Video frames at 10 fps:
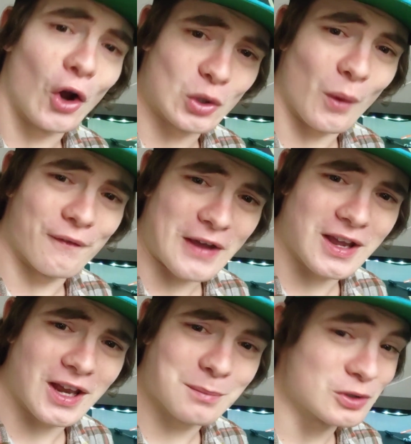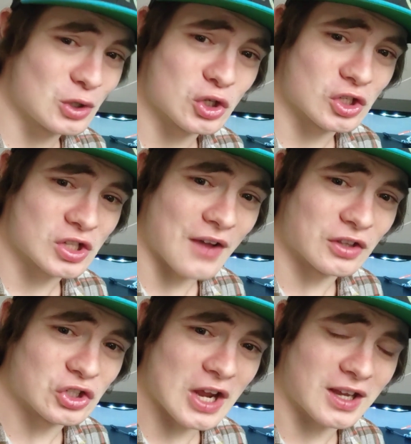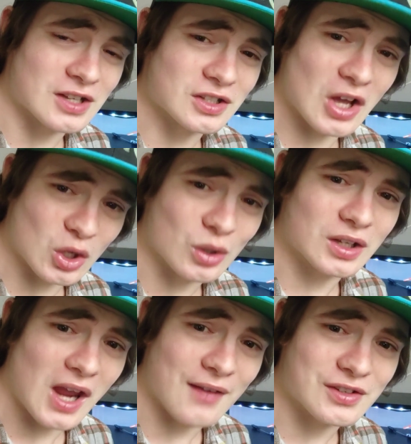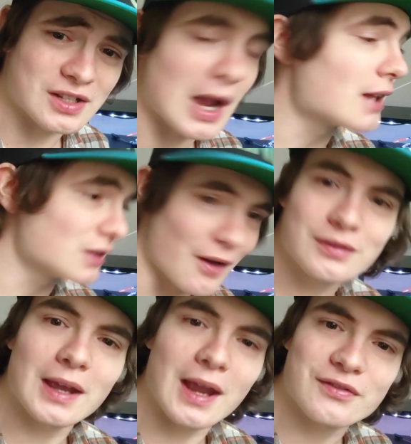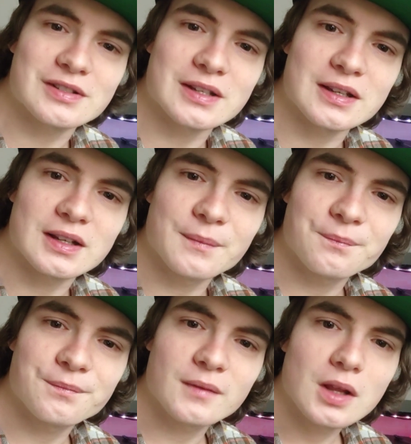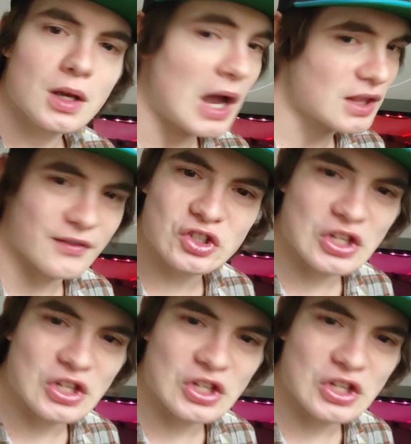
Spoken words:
Are you a vegan? Because you should save the chickens and not go to KFC. I love KFC. I love